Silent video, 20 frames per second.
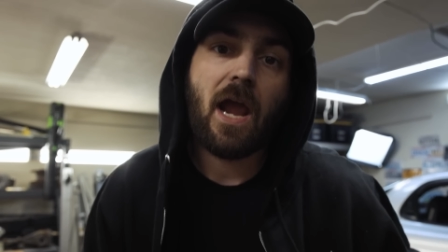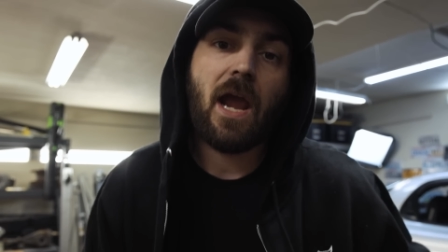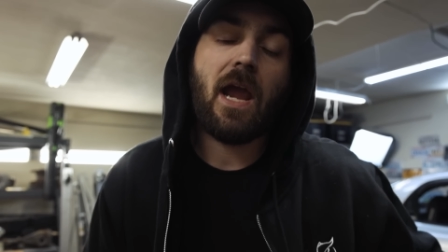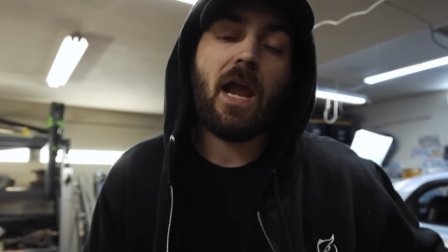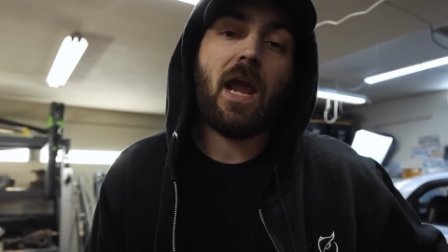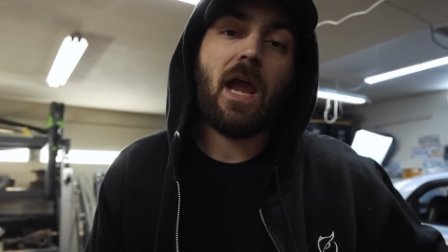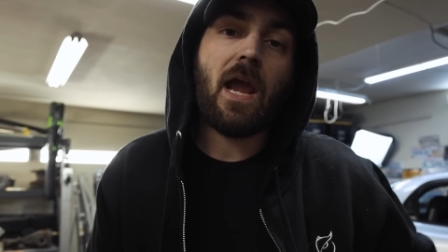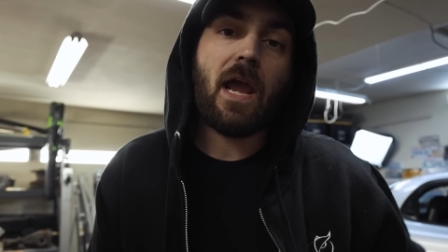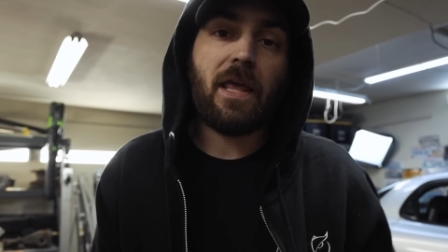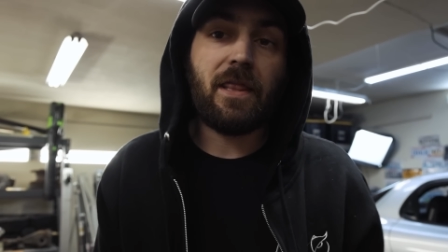
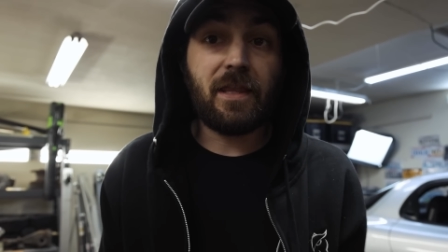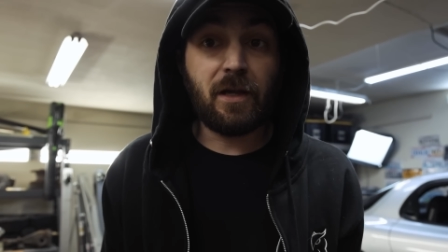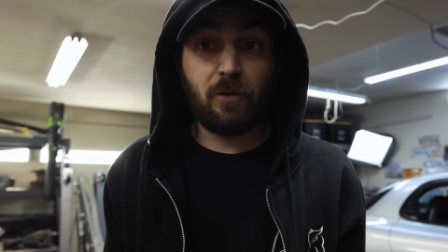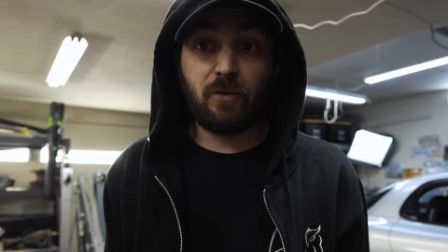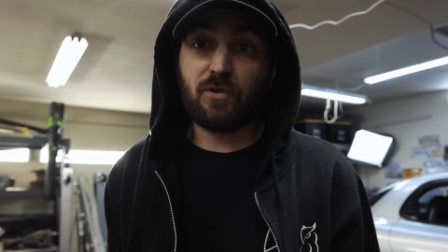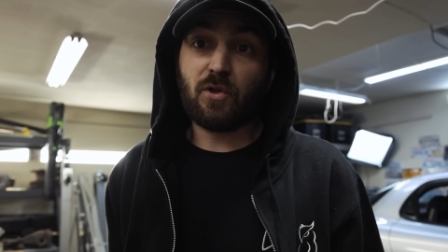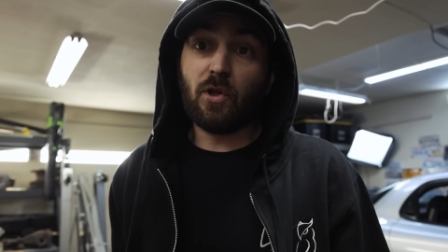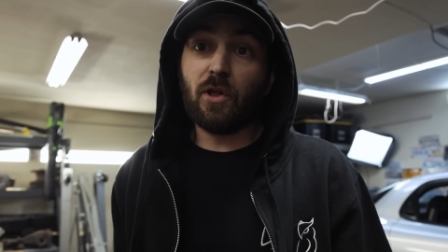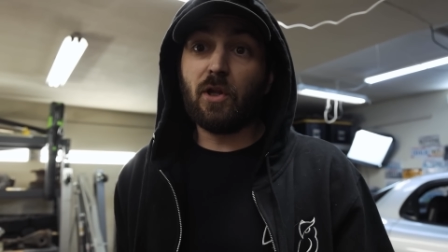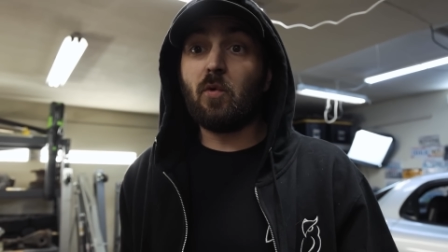and there
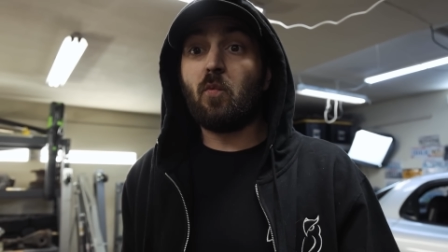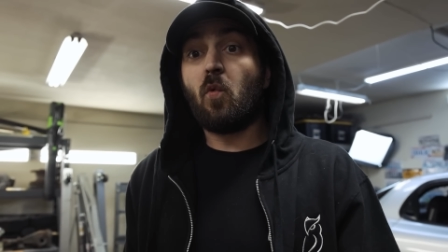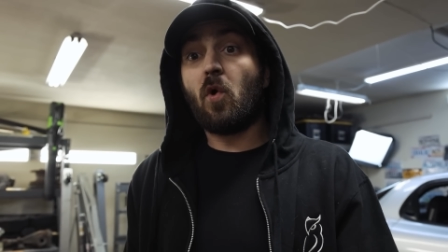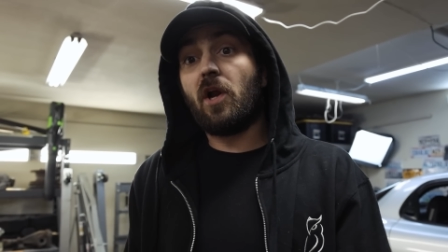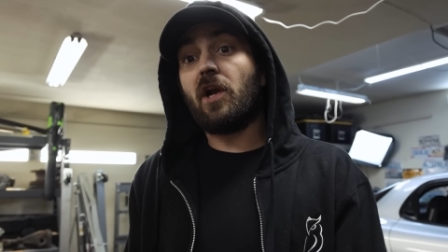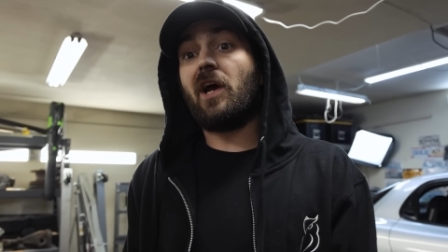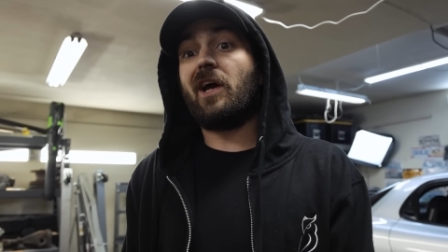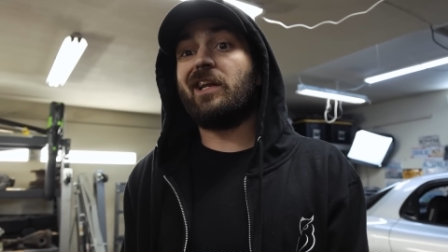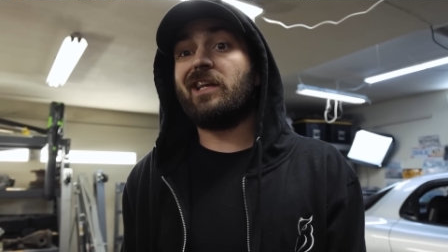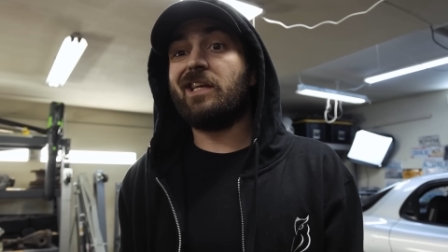was only
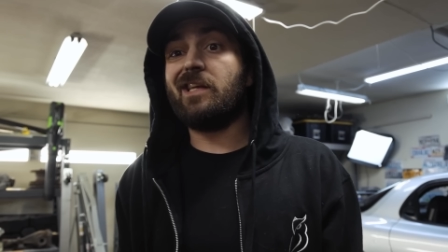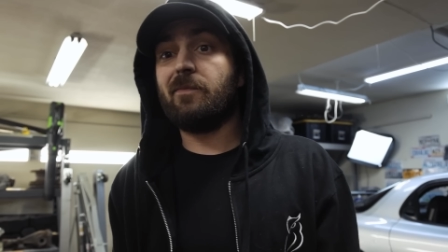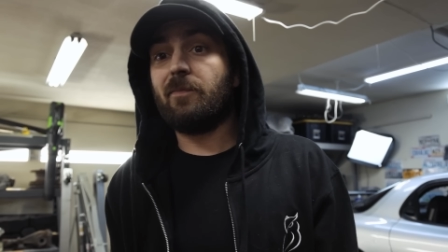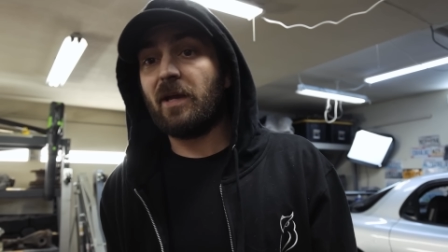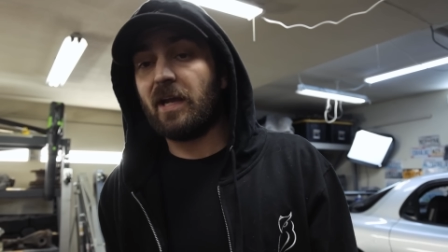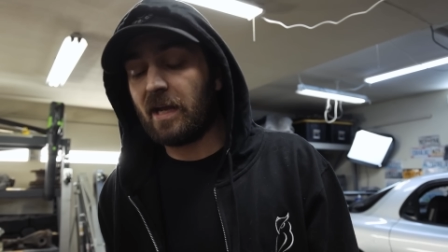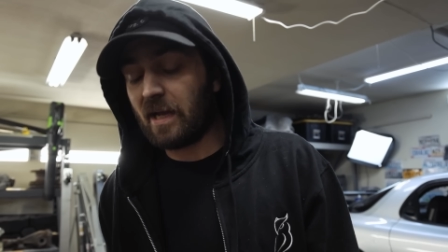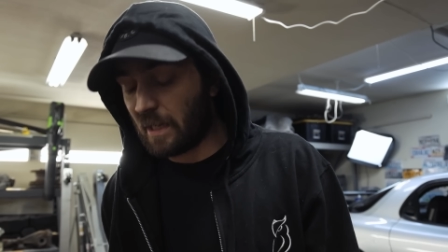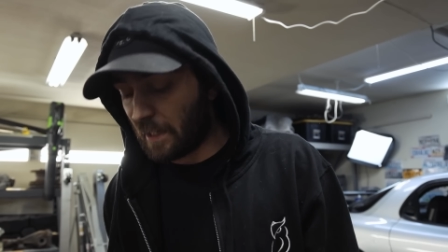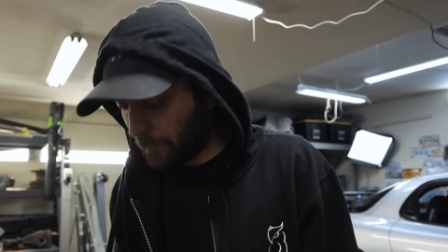one on eBay,